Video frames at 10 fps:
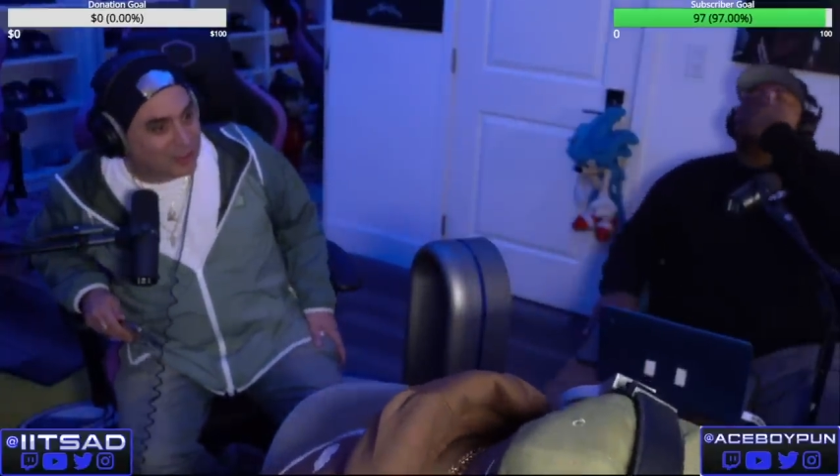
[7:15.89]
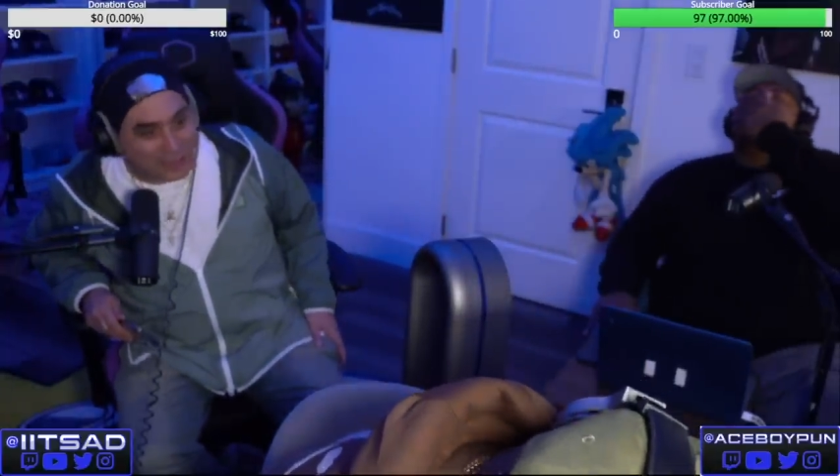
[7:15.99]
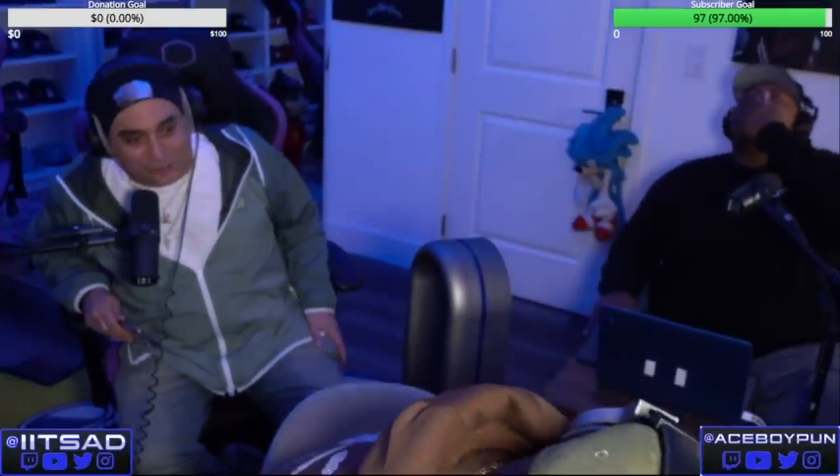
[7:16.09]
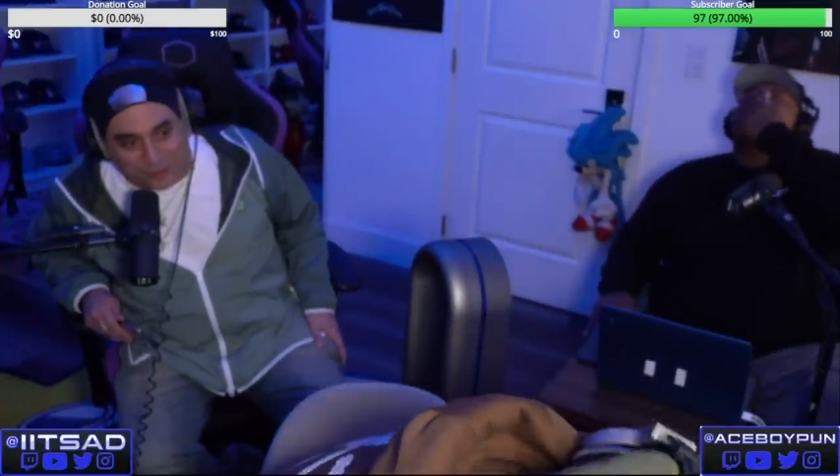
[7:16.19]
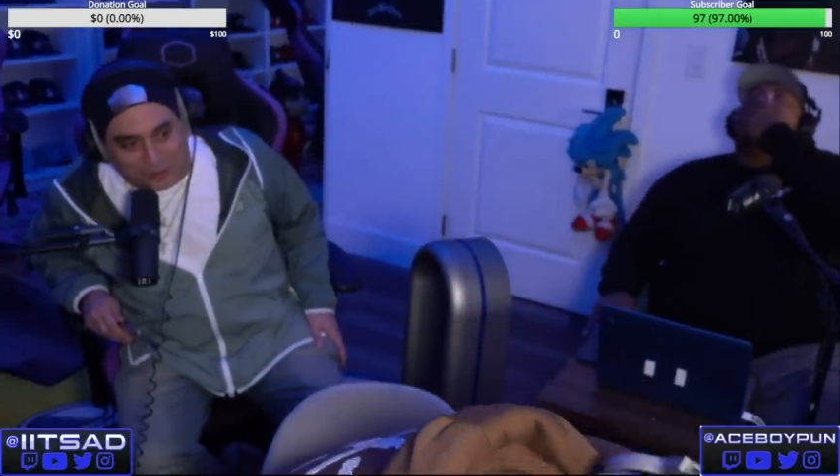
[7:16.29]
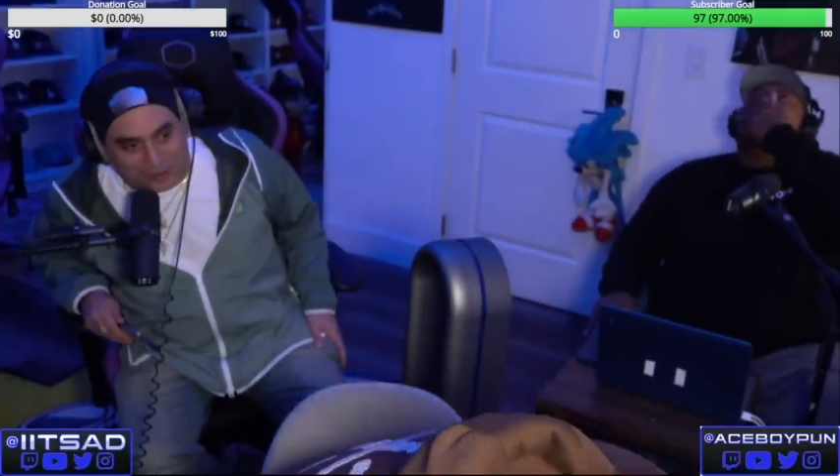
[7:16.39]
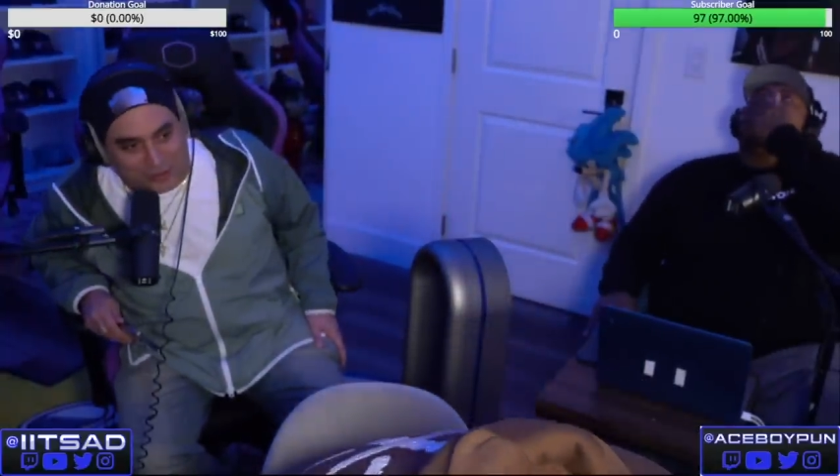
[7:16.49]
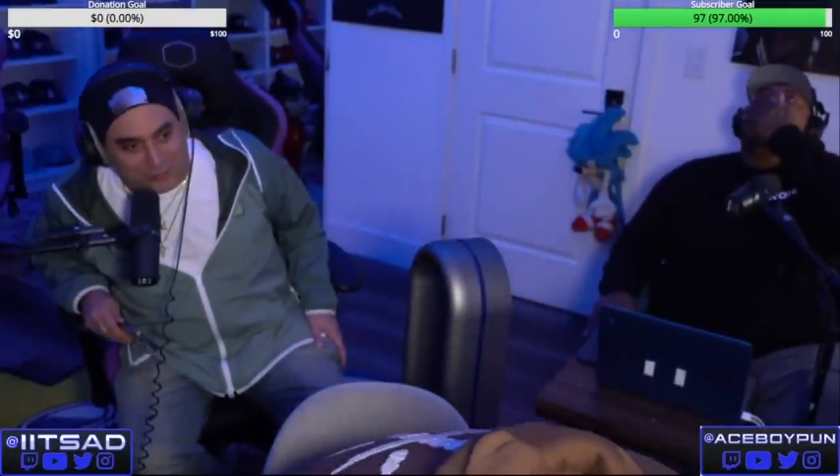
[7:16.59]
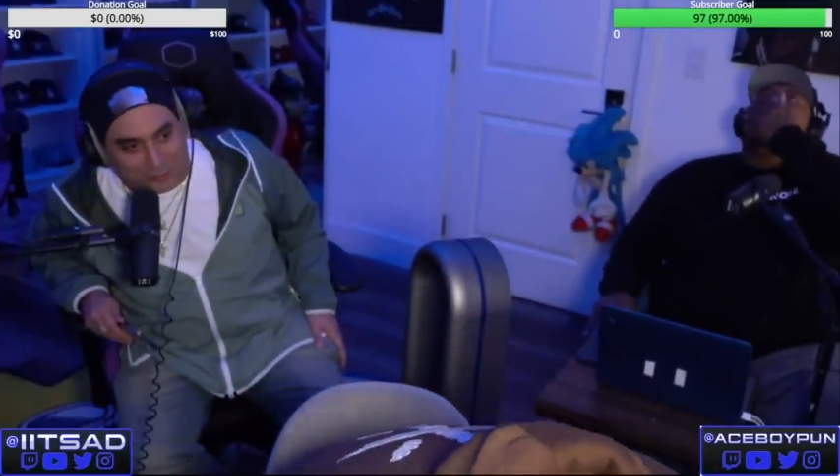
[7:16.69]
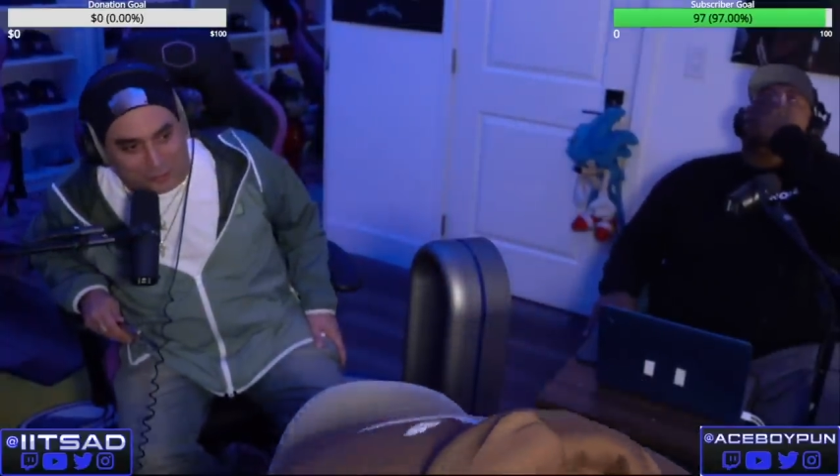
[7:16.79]
fucked enough
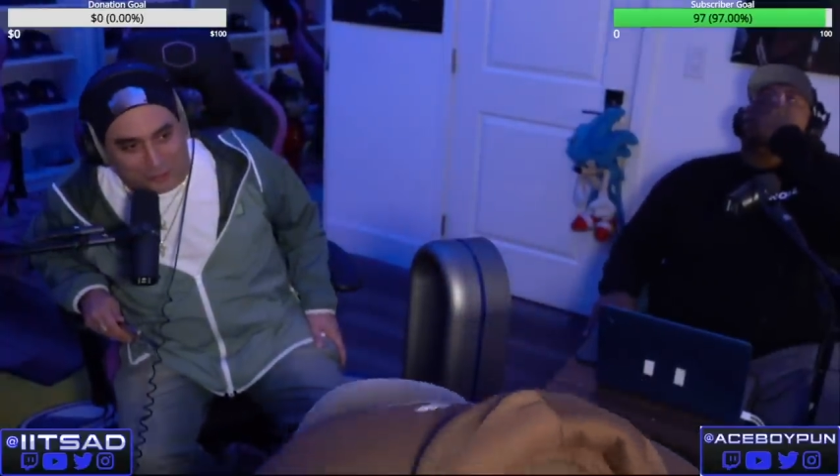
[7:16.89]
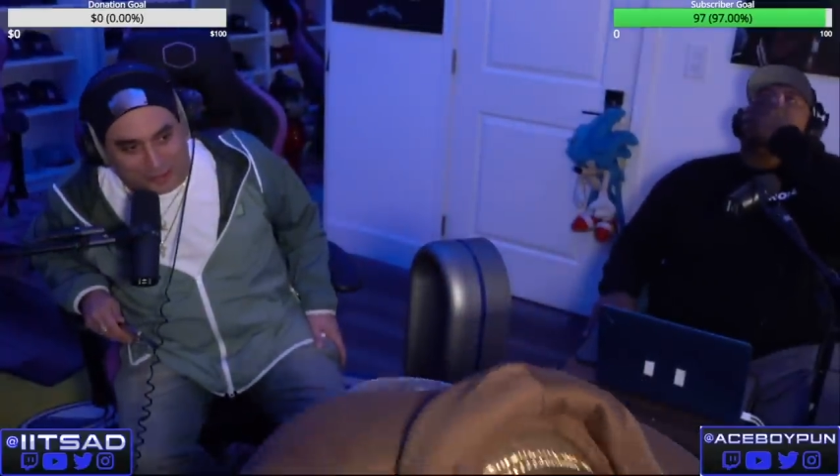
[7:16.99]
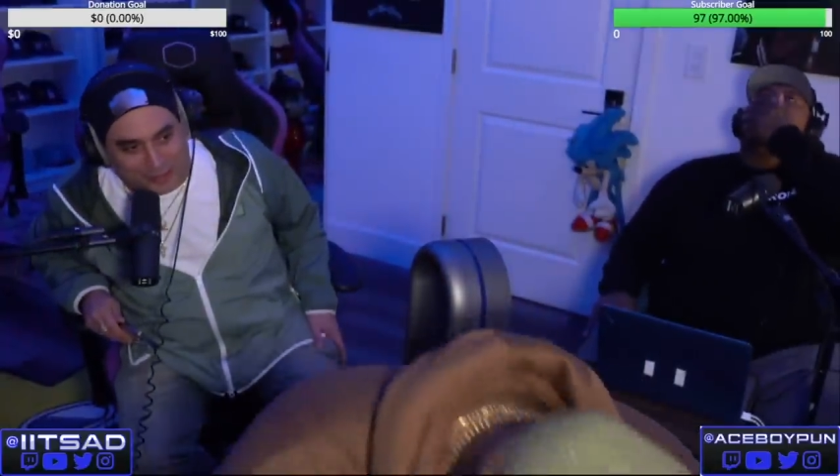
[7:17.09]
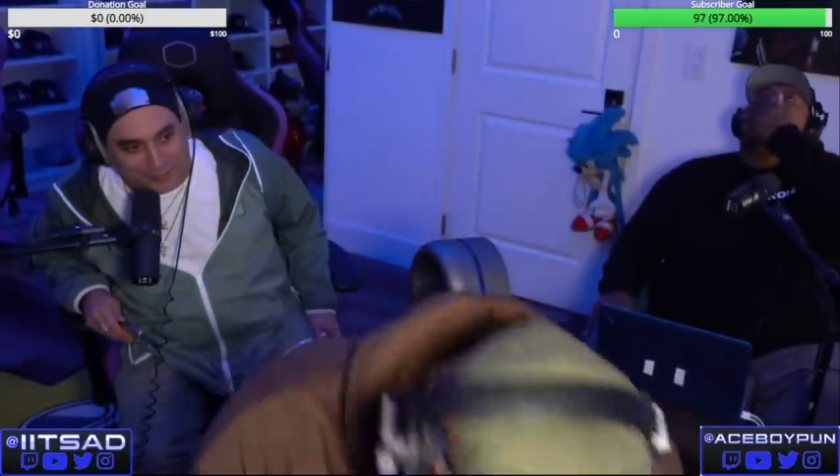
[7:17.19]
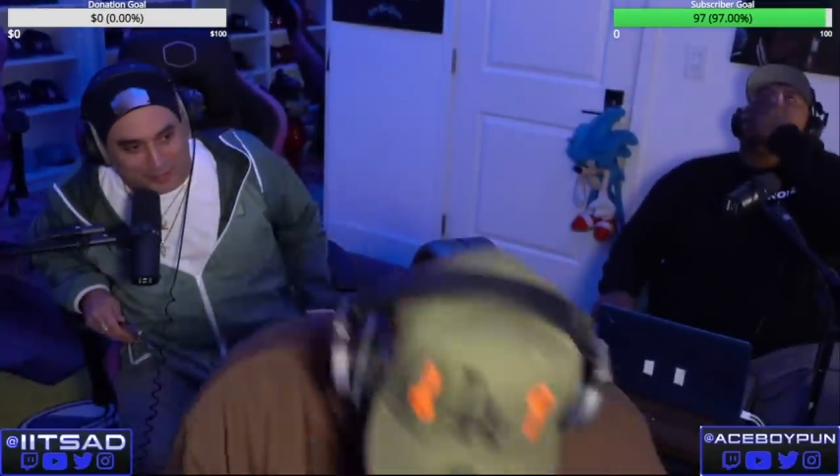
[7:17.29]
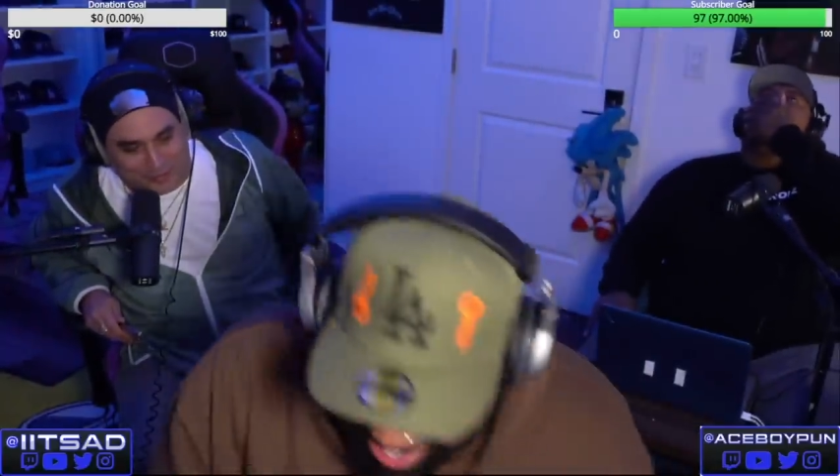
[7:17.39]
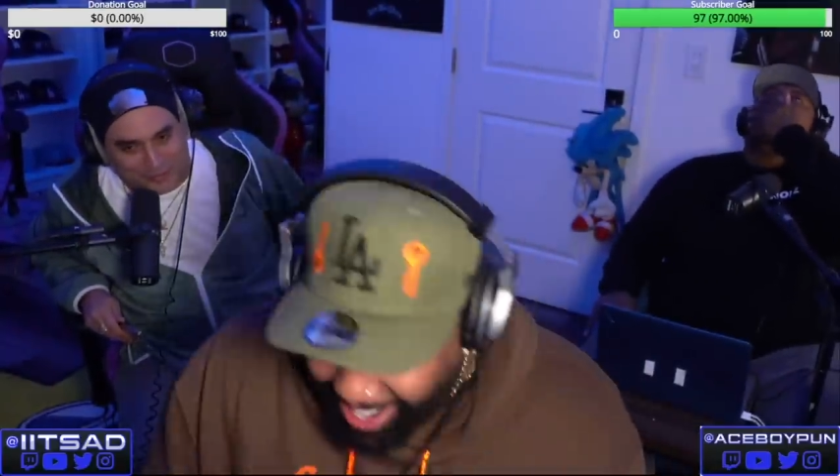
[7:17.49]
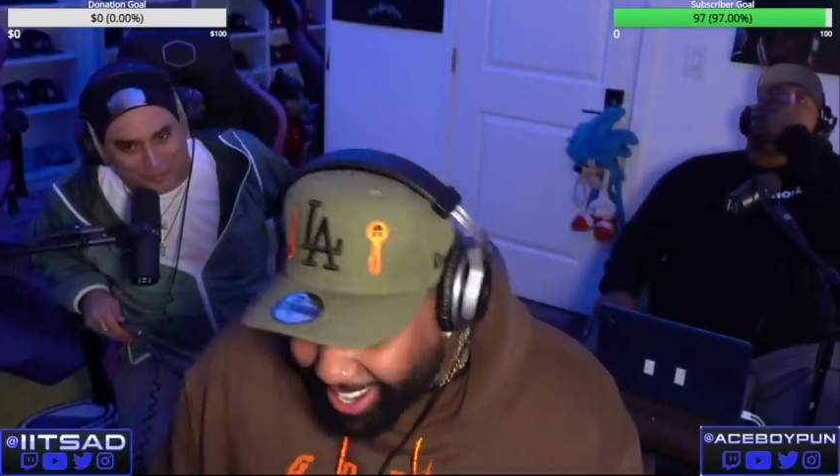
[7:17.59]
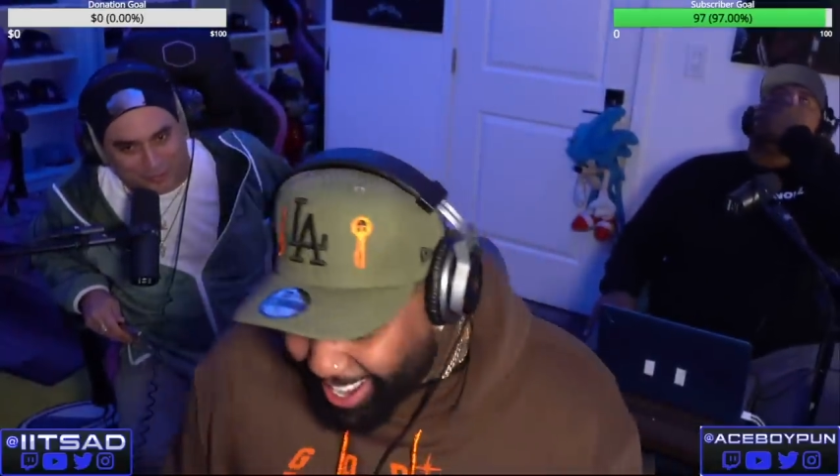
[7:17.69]
Puerto but Rican bro, bitches, if he bro.